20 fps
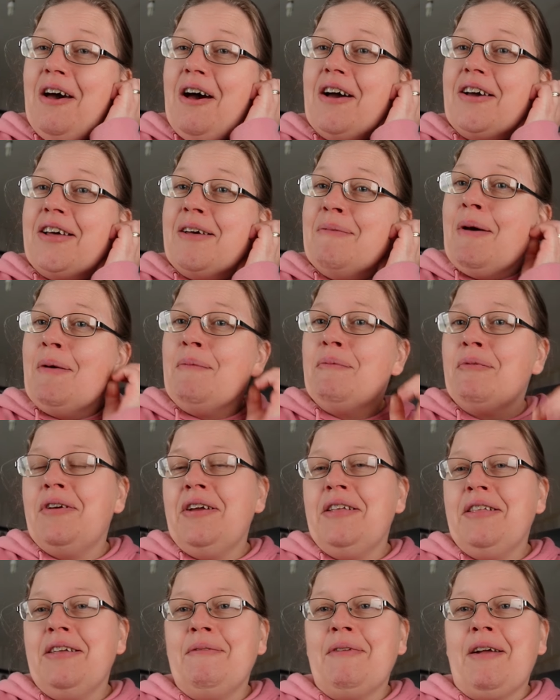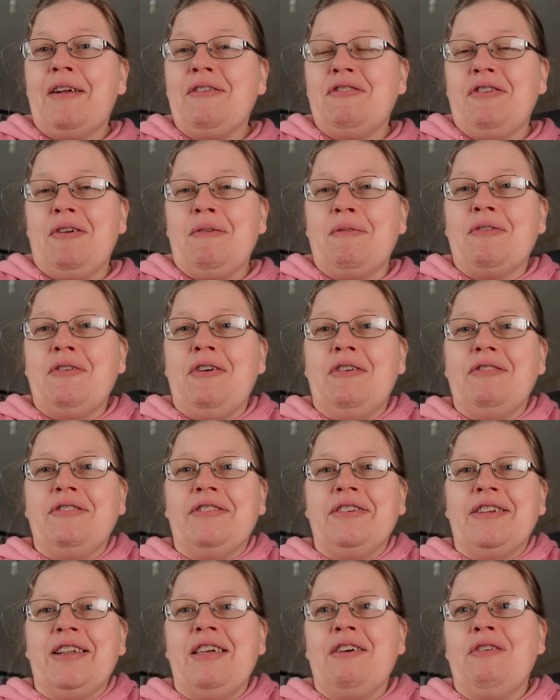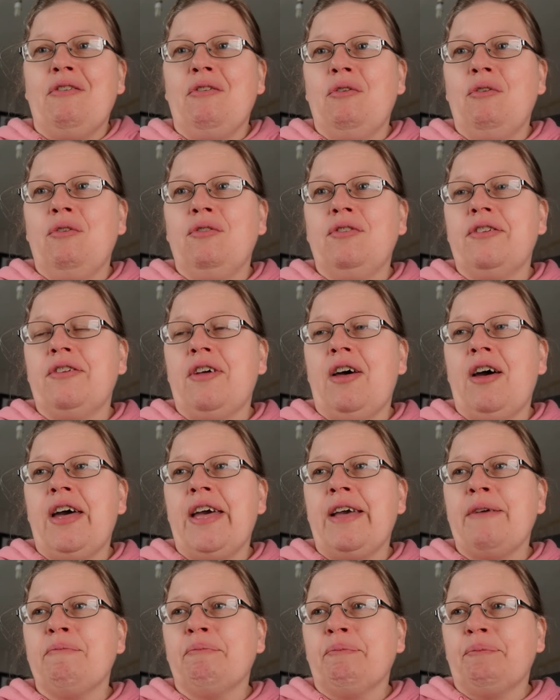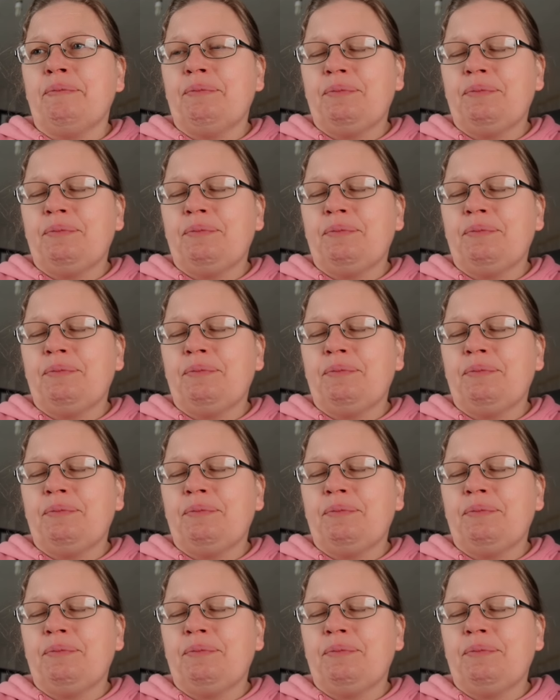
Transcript: I can remember reading that to him constantly all the time.